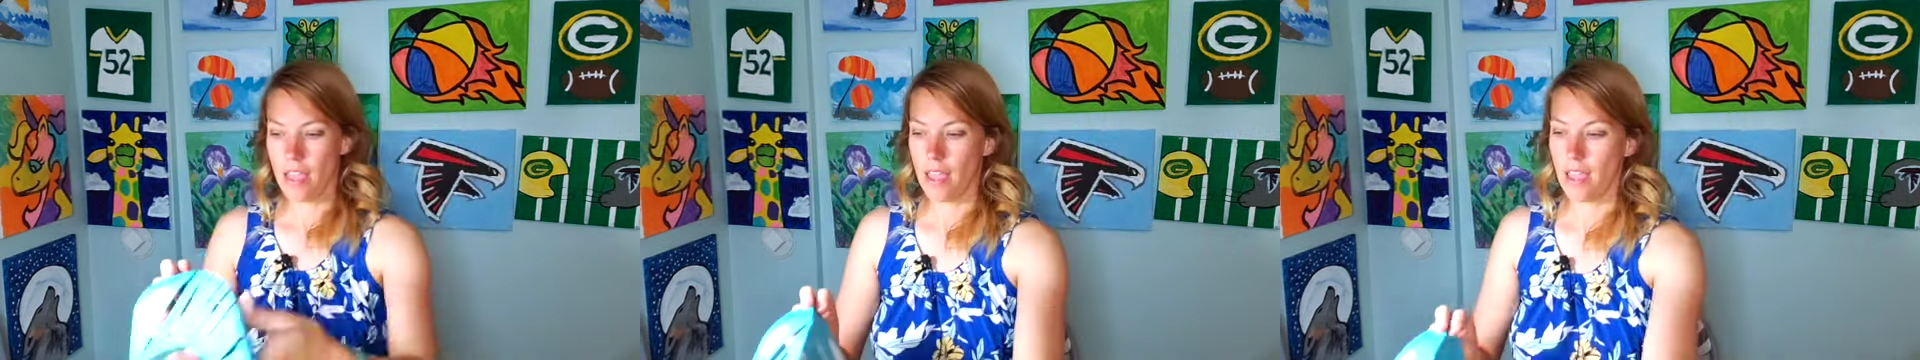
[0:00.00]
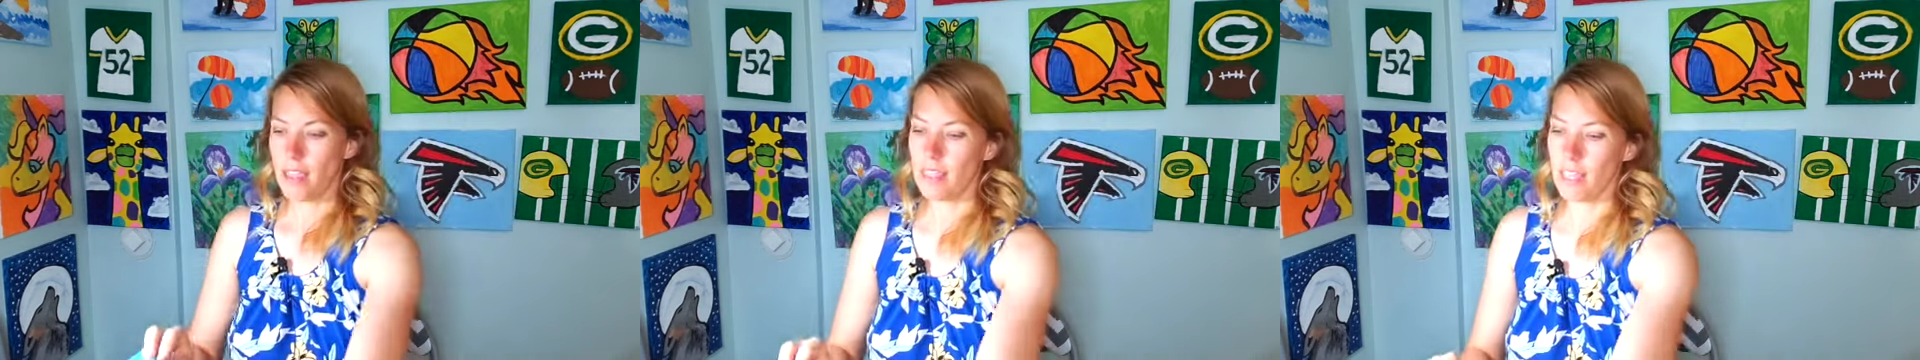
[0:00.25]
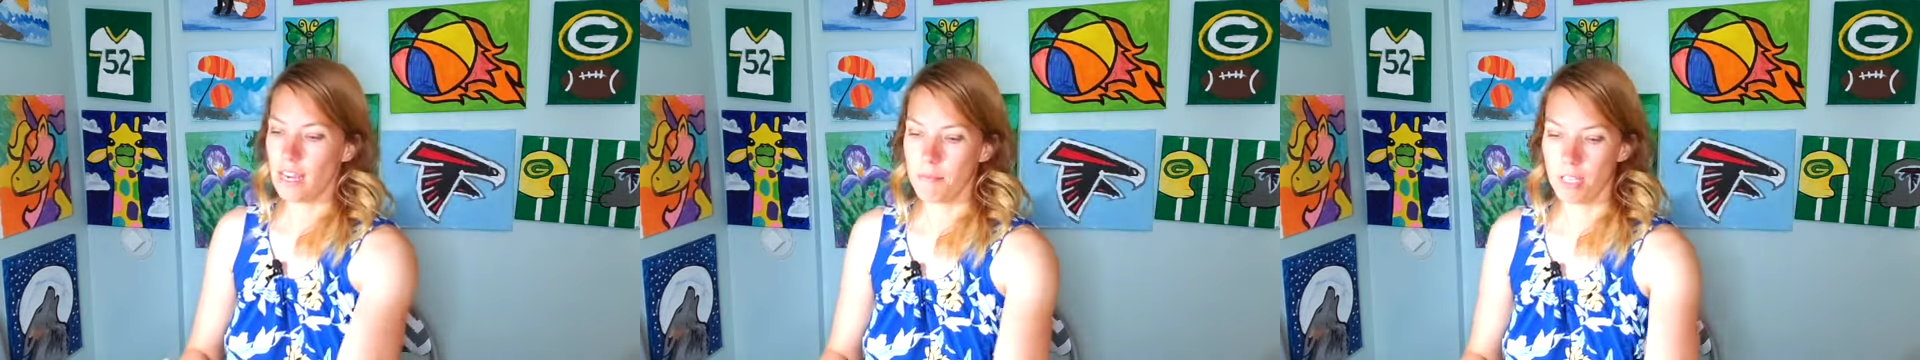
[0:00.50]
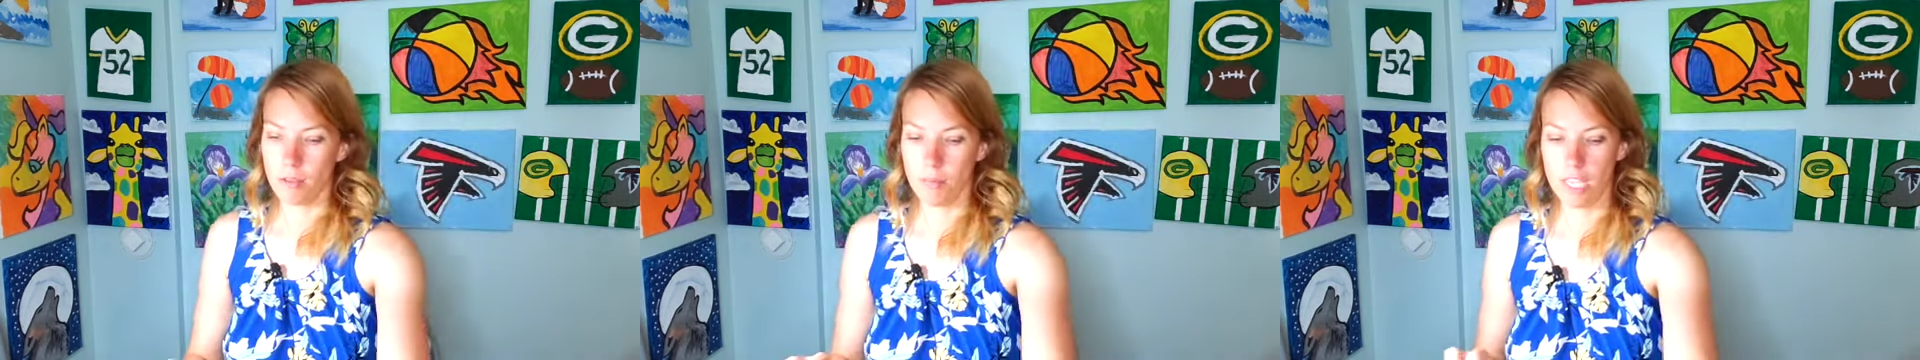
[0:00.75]
And then I'm
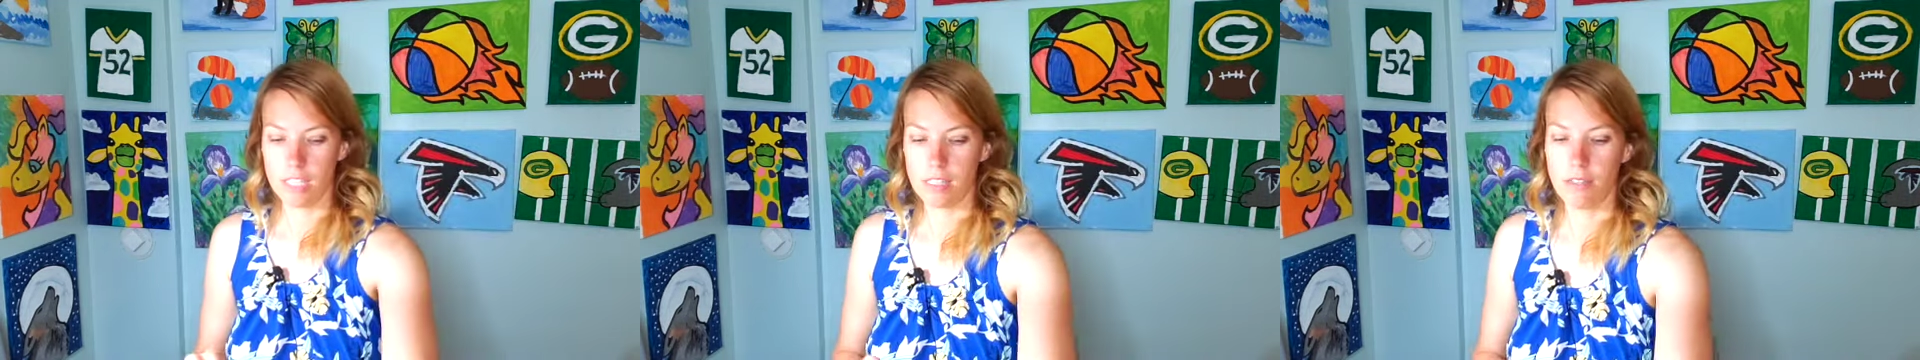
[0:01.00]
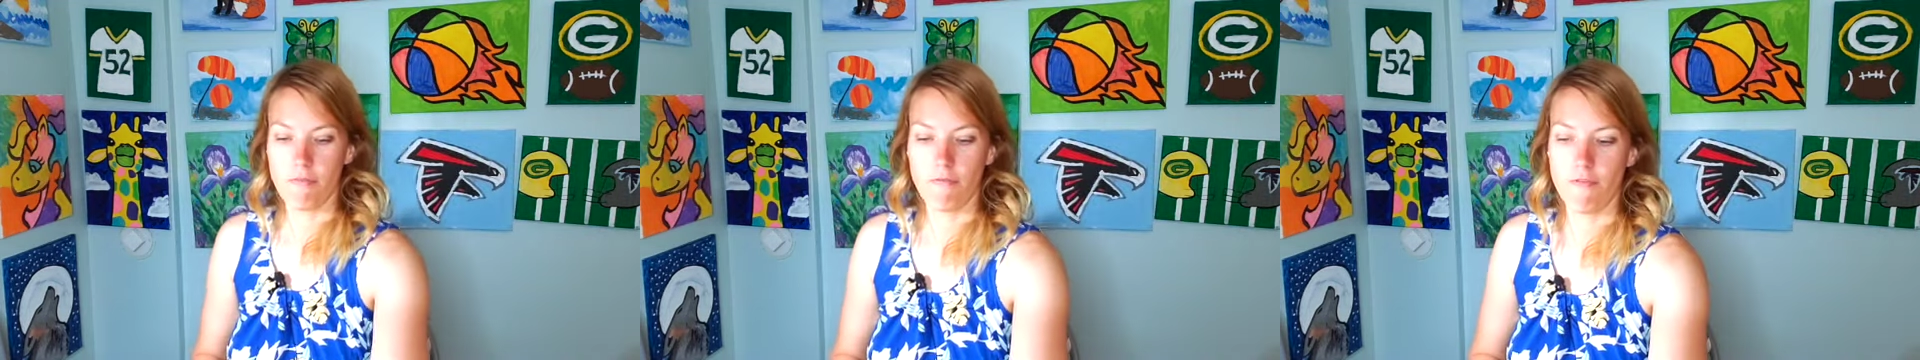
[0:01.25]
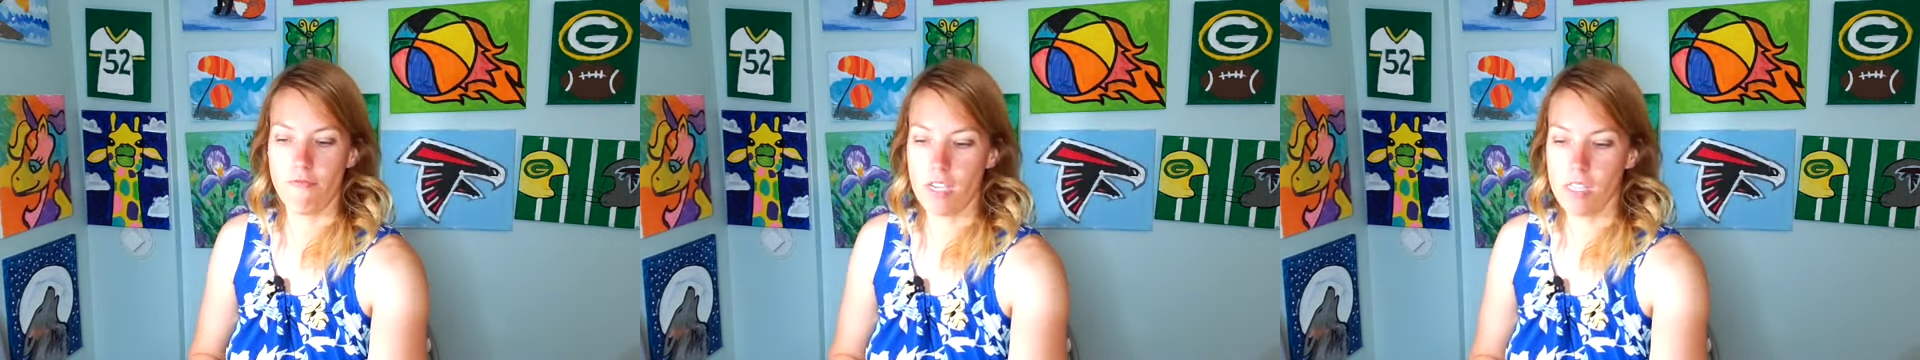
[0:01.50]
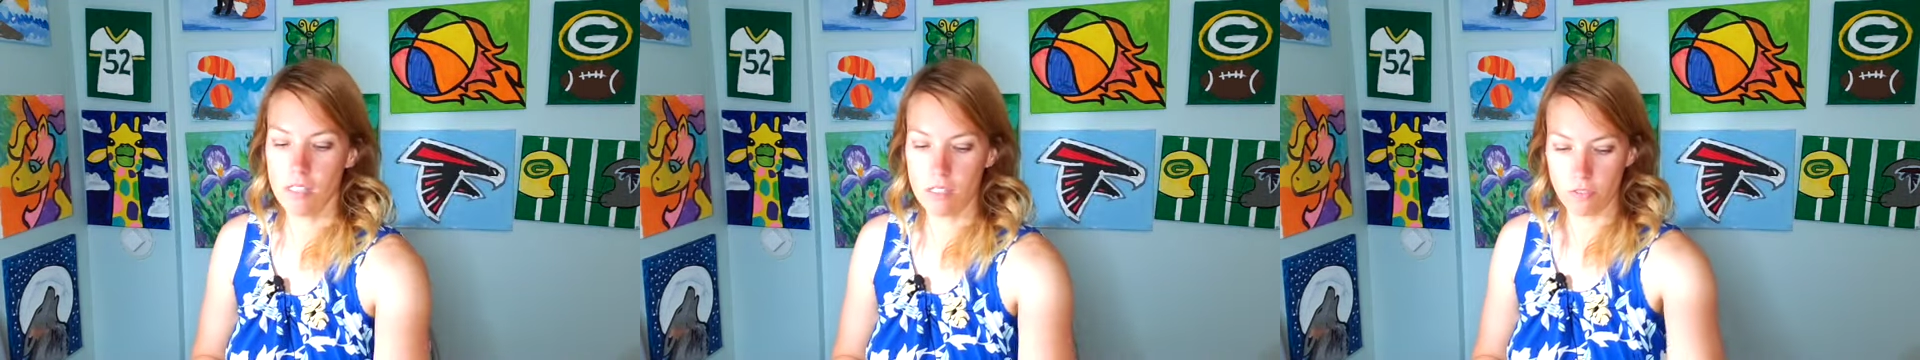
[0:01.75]
going to make some
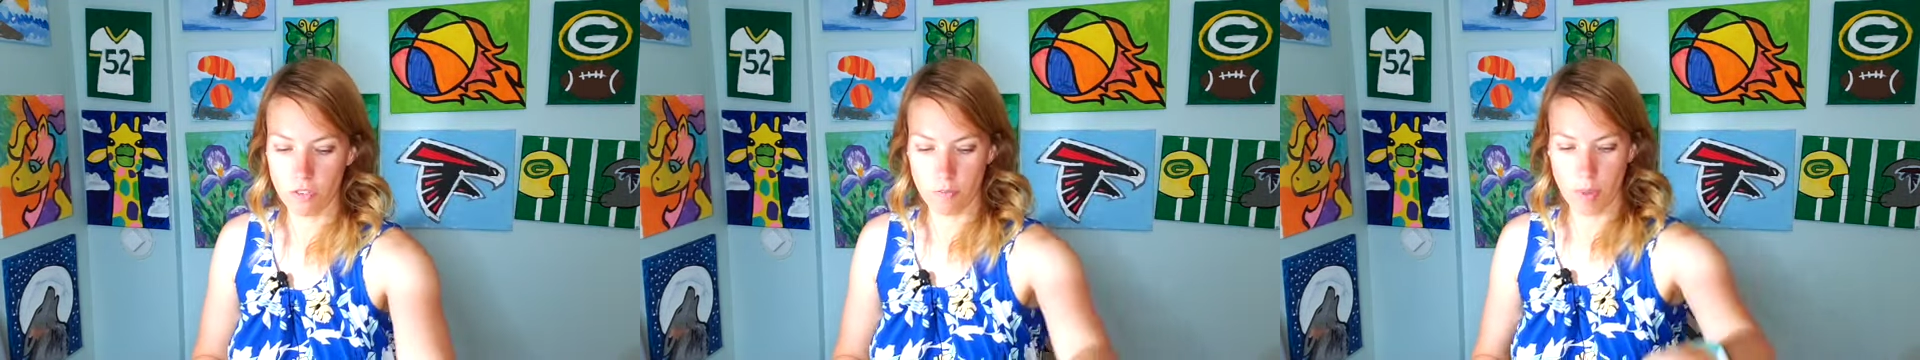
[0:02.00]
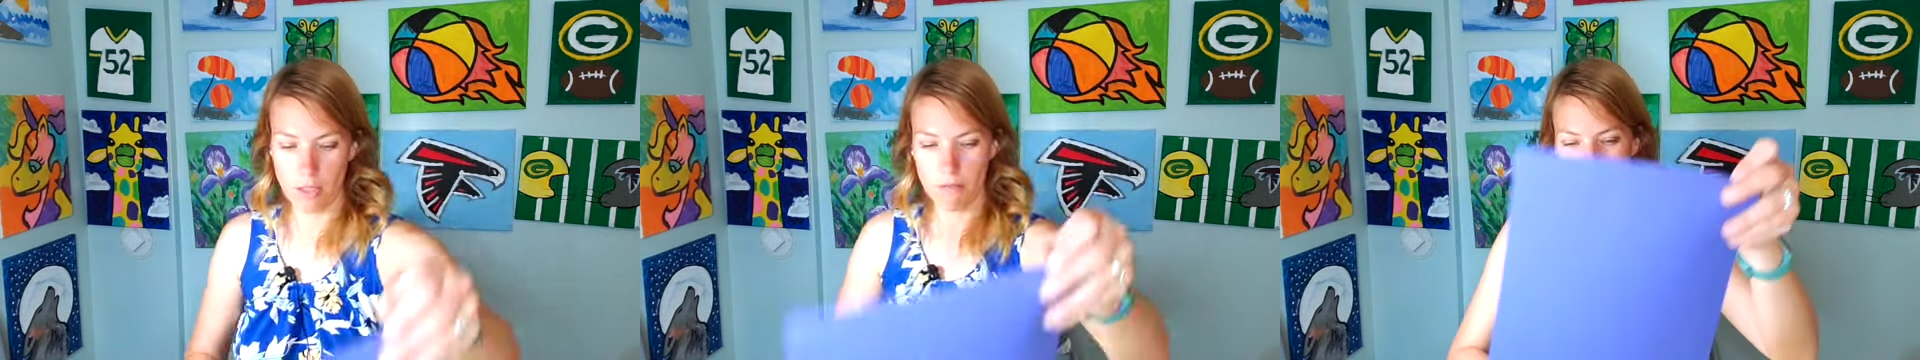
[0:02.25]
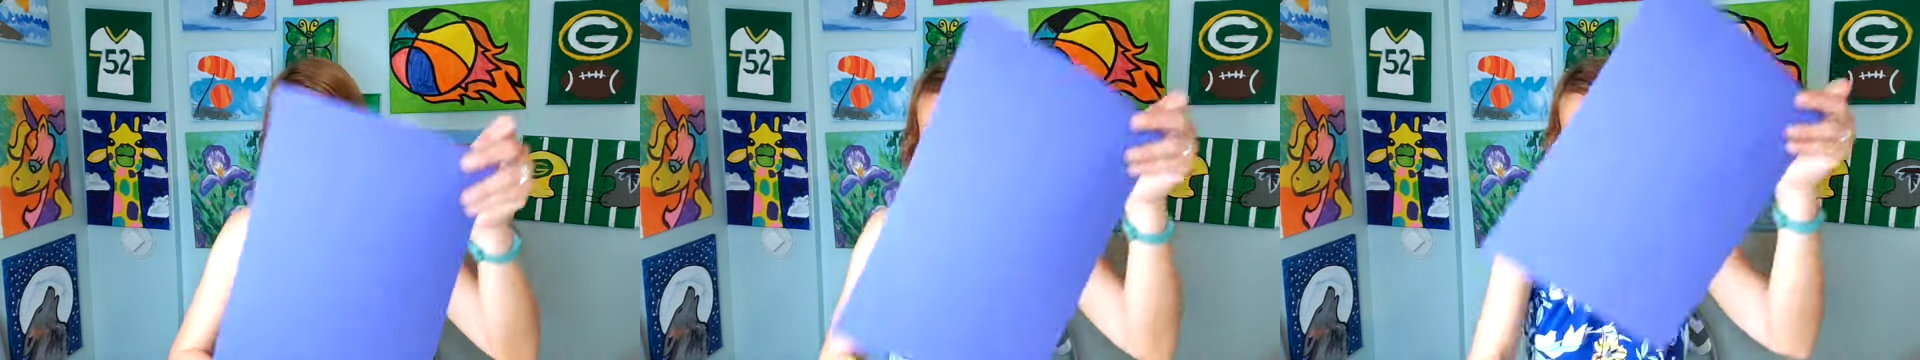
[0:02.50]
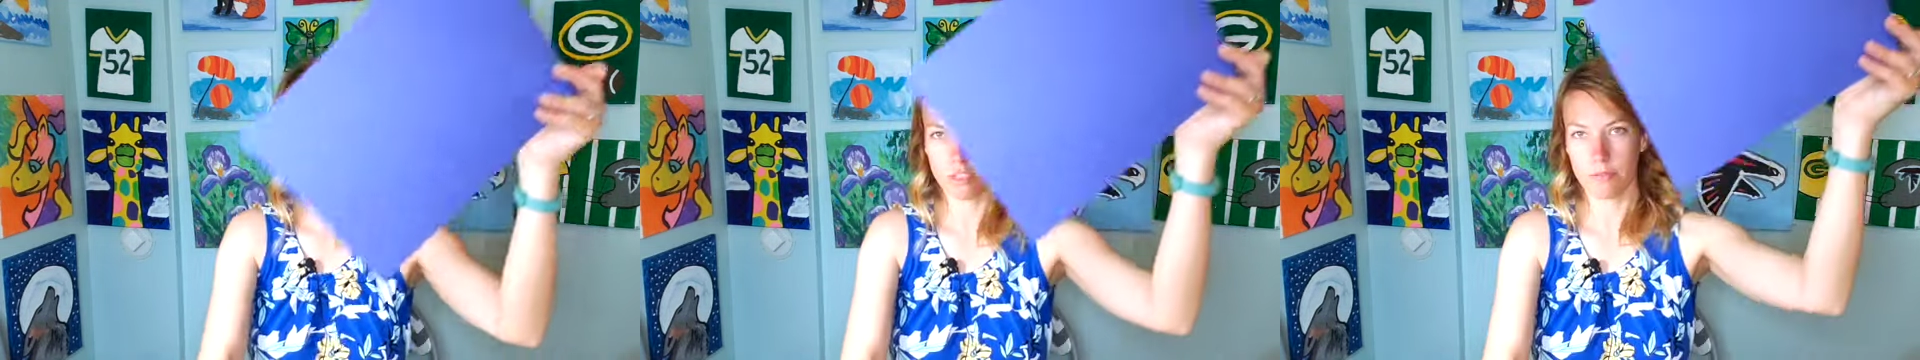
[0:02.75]
fins for my
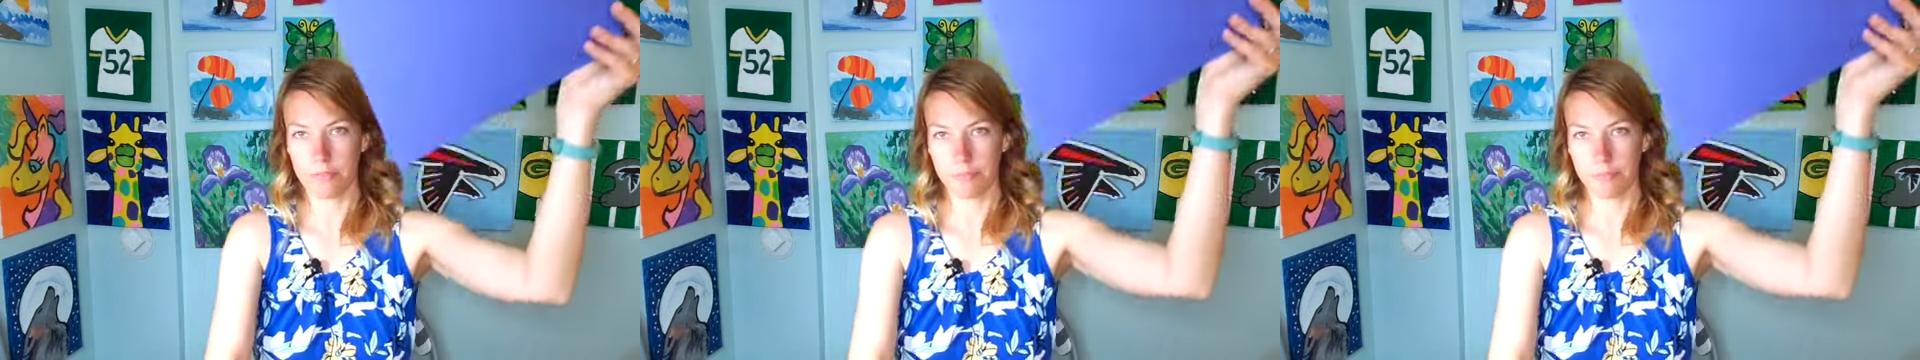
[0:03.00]
fish